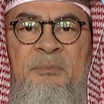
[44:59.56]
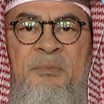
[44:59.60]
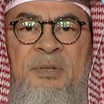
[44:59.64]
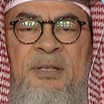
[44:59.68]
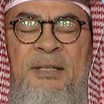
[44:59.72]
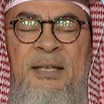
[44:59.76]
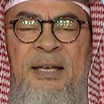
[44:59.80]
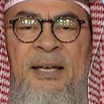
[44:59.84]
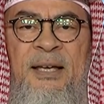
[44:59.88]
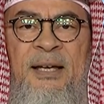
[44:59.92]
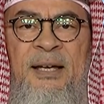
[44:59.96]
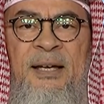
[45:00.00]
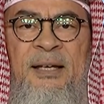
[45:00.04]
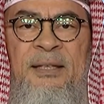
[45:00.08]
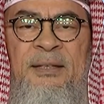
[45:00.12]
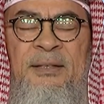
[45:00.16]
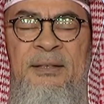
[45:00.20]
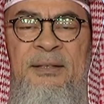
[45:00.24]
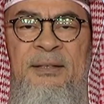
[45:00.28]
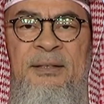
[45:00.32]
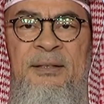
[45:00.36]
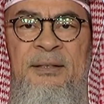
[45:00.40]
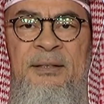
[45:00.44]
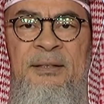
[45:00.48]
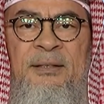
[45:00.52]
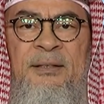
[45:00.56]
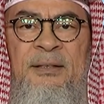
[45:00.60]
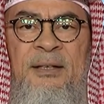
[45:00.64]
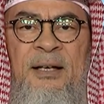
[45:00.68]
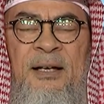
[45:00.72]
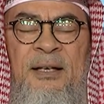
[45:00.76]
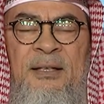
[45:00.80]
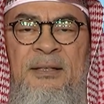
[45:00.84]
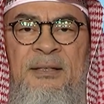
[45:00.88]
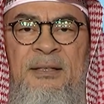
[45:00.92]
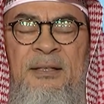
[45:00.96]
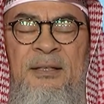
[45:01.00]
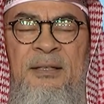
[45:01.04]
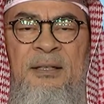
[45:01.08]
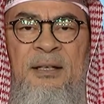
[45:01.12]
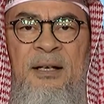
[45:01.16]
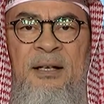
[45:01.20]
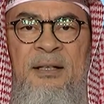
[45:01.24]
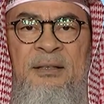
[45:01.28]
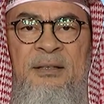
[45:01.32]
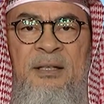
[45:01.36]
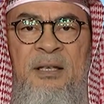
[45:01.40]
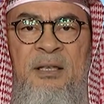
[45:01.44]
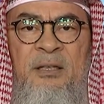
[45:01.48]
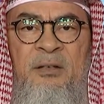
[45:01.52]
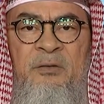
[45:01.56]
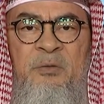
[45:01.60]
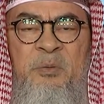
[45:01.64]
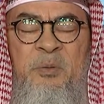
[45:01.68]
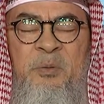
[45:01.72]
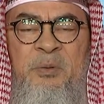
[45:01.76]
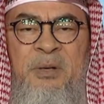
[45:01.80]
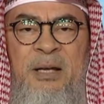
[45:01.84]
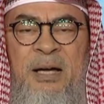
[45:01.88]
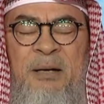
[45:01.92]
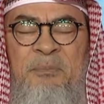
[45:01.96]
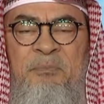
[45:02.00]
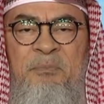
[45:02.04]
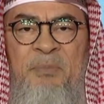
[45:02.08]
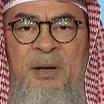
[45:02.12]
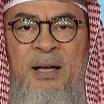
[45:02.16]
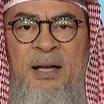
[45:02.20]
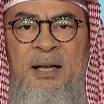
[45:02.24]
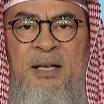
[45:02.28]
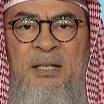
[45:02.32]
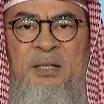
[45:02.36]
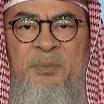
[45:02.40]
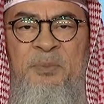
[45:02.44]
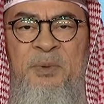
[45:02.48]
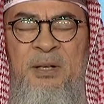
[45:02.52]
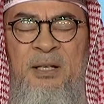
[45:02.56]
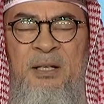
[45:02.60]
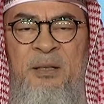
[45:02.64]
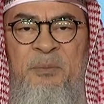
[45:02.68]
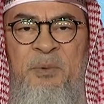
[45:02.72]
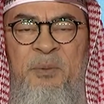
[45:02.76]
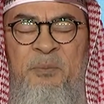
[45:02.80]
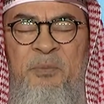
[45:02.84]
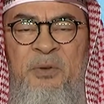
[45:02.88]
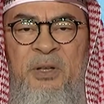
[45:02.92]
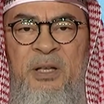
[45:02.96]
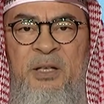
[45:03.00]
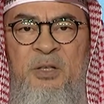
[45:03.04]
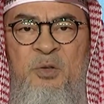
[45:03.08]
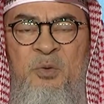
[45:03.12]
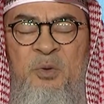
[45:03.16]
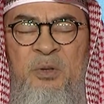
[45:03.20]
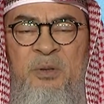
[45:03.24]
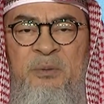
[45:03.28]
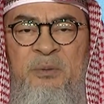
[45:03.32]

said, as in the hadith of Ibn Abbas, may Allah be pleased with him